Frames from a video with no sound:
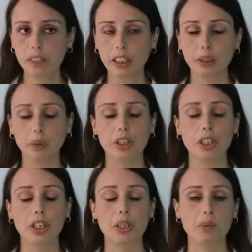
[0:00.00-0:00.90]
You can
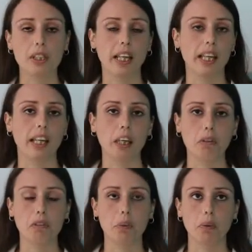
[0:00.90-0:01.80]
use it
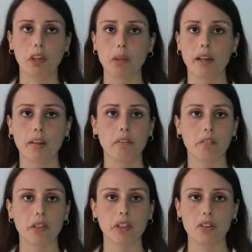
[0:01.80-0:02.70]
if you want to come out
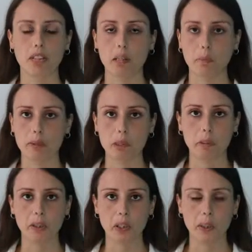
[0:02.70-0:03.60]
of the closet about
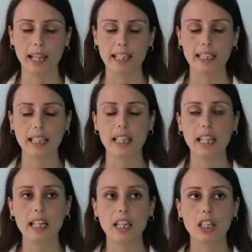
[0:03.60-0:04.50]
spirituality.
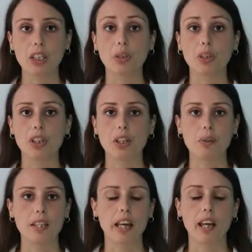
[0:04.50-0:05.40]
You can
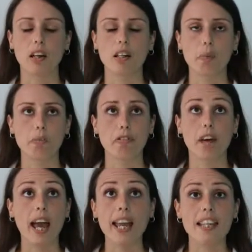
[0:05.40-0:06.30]
use it
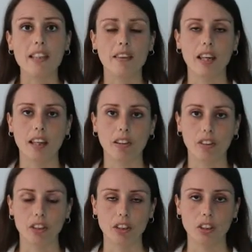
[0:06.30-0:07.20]
for anything
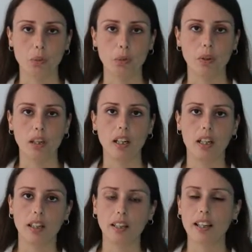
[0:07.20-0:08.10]
that you
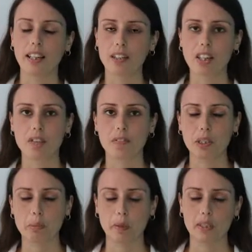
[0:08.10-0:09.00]
are kind of
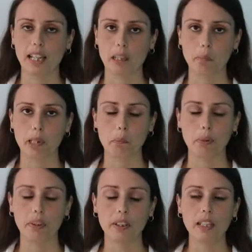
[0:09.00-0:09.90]
nervous about telling
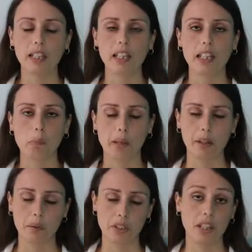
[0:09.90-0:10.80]
people
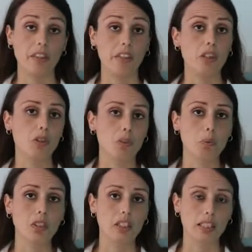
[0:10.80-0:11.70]
about and that you do
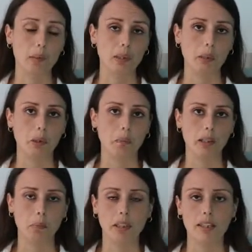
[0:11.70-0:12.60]
want to tell people
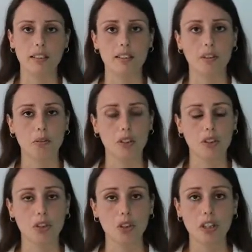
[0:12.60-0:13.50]
about, because it's always a
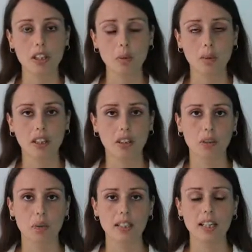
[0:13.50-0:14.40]
choice. We can
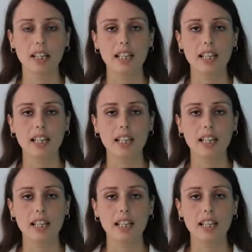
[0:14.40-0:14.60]
always